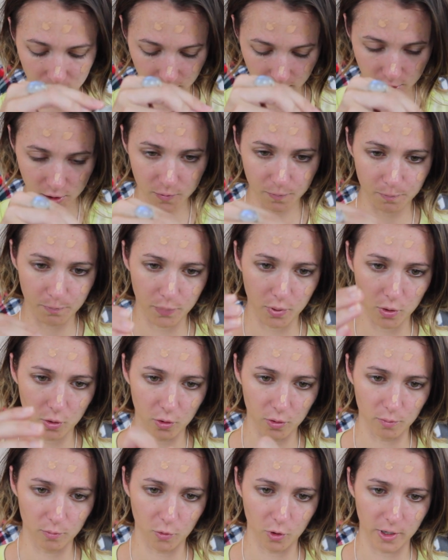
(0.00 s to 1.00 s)
I just
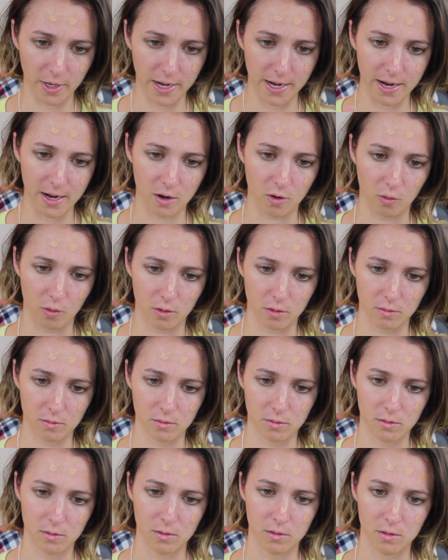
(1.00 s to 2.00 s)
pulled more out.
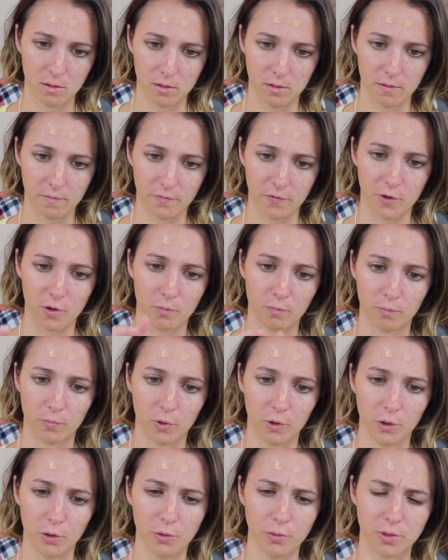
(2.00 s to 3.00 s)
You're
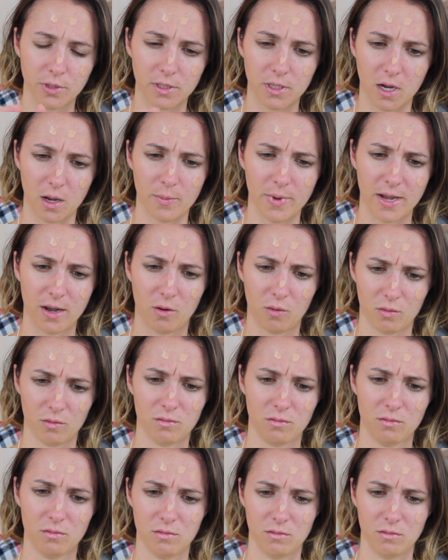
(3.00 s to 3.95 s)
loose, come out.